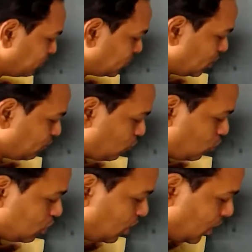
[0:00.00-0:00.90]

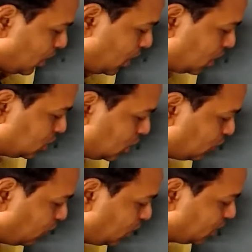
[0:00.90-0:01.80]
Therefore,
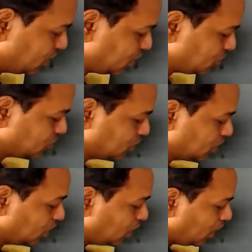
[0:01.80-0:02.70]
electric field
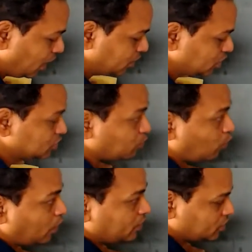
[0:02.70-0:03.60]
intensity at this point